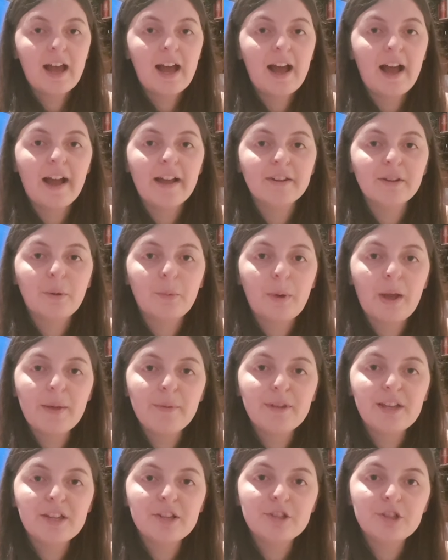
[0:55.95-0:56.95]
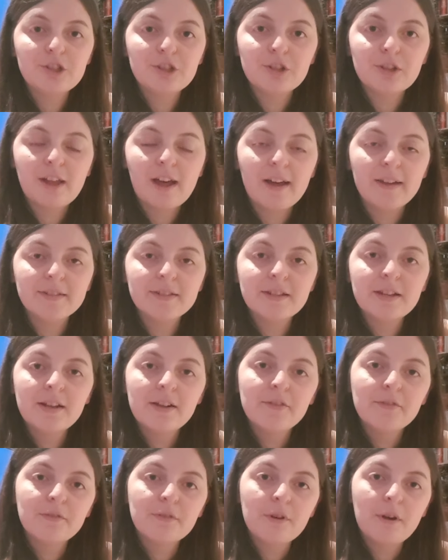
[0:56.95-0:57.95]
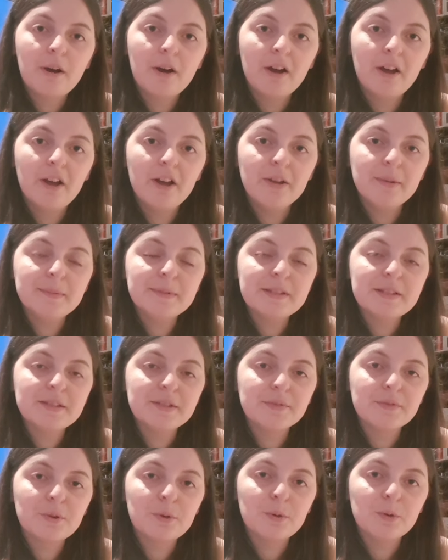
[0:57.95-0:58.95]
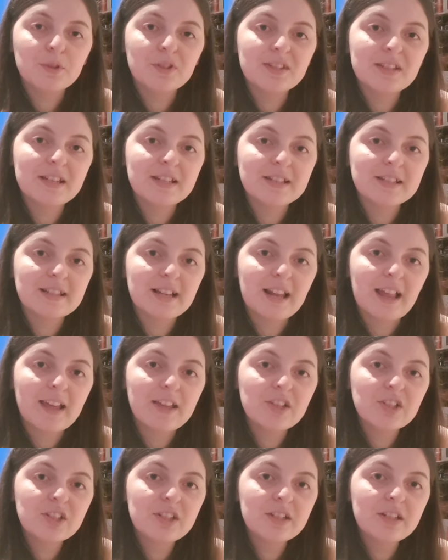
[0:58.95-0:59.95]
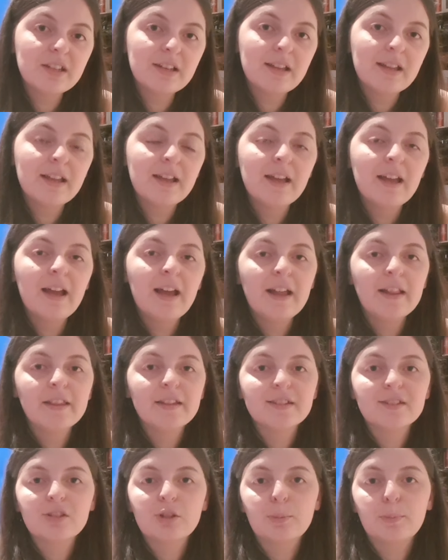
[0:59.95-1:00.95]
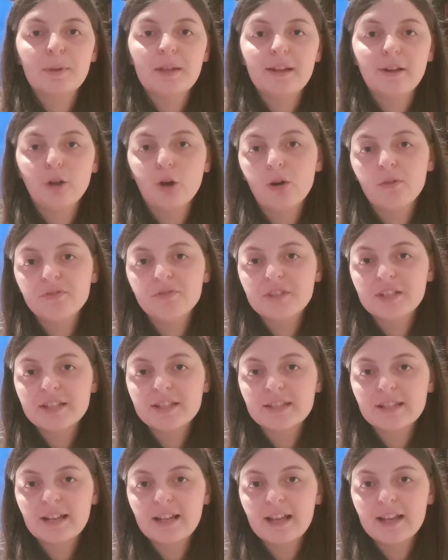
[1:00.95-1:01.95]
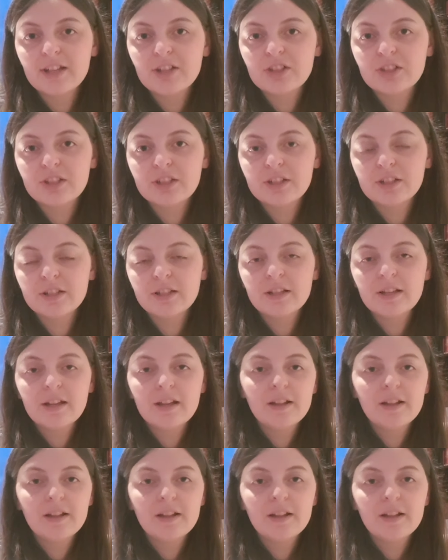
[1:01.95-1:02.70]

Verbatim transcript: And a way we can do that for our homes is, of course, insulation this could be loft insulation.